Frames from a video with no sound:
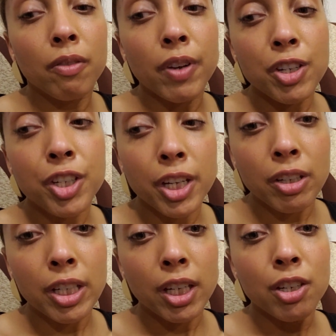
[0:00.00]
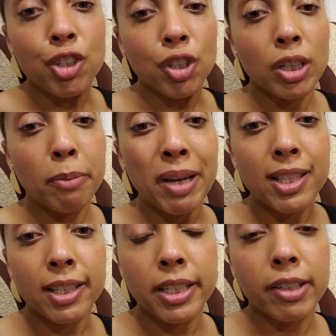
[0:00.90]
vegetarian journey,
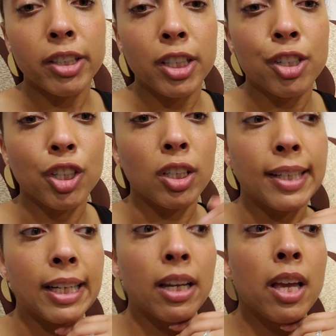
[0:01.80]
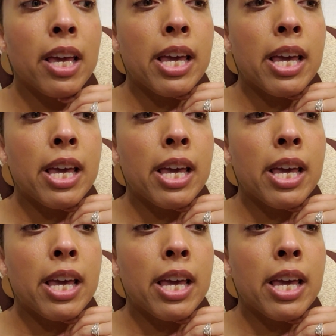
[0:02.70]
pescatarian journey,